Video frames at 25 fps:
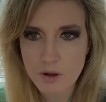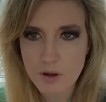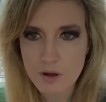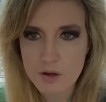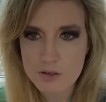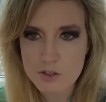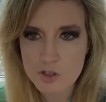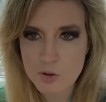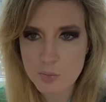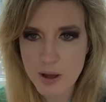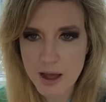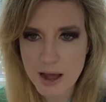
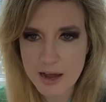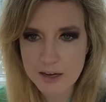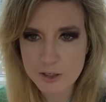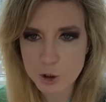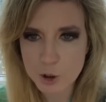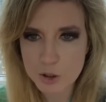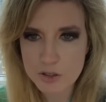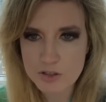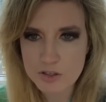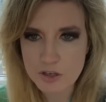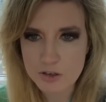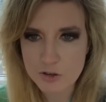
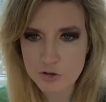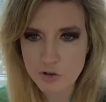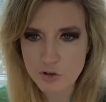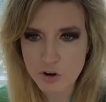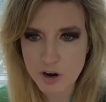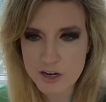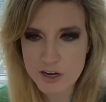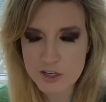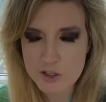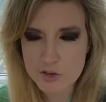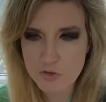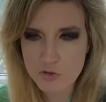Sebastian says,
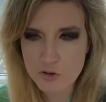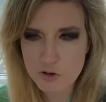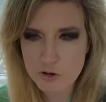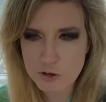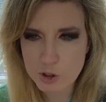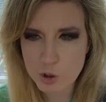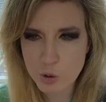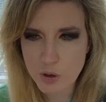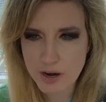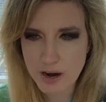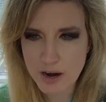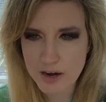Grace, if you
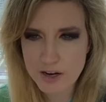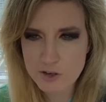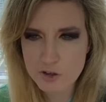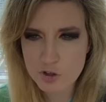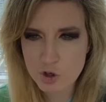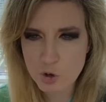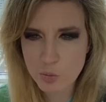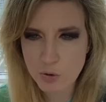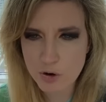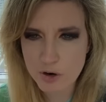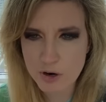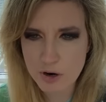could join any
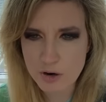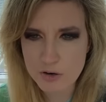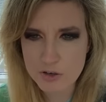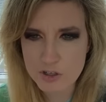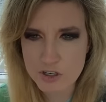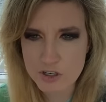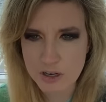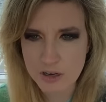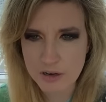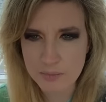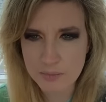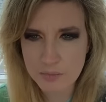superhero
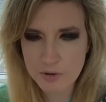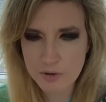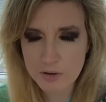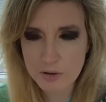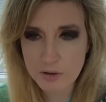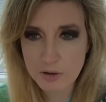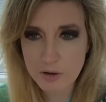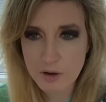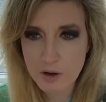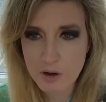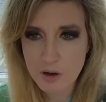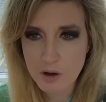team,
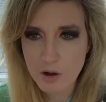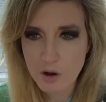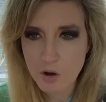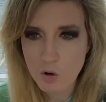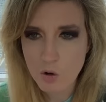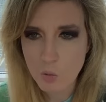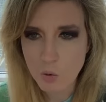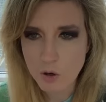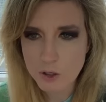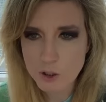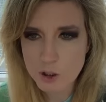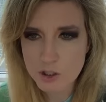
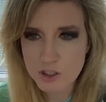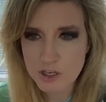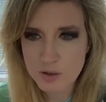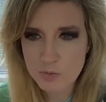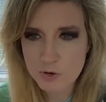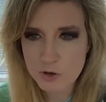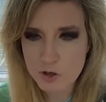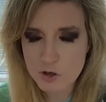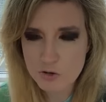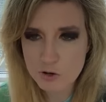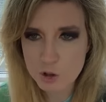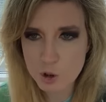which team
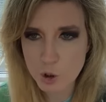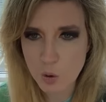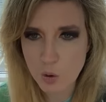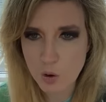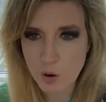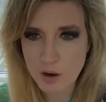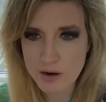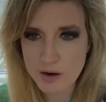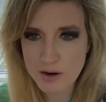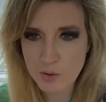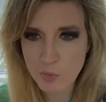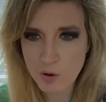would you
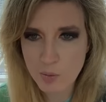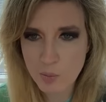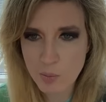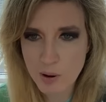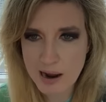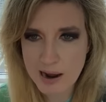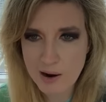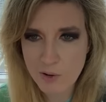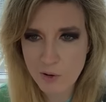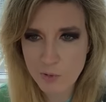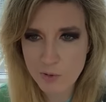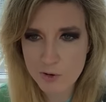join and what
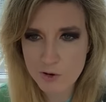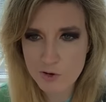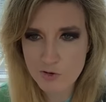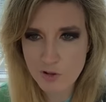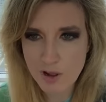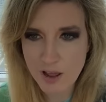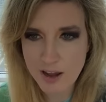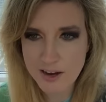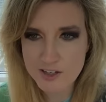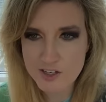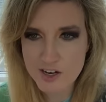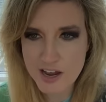power would you
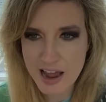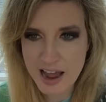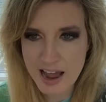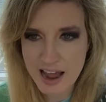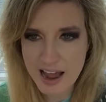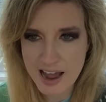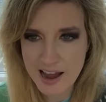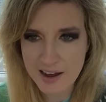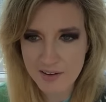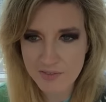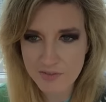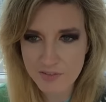like to
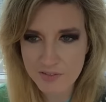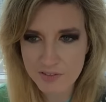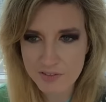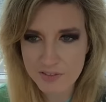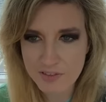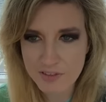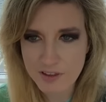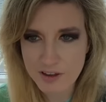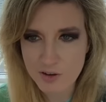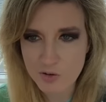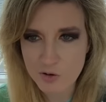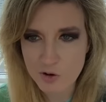have
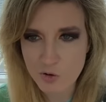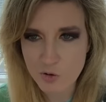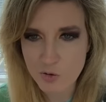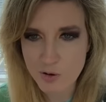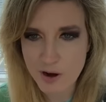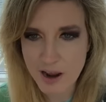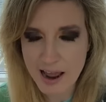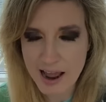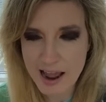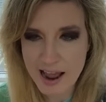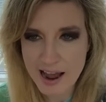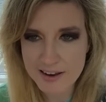that you
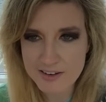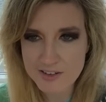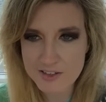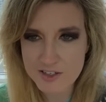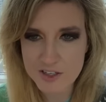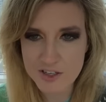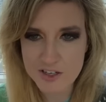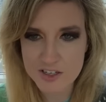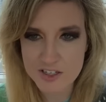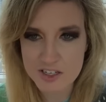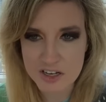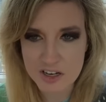would add
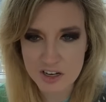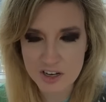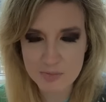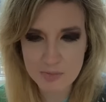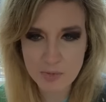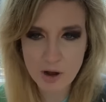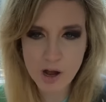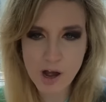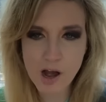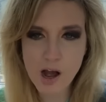to the team?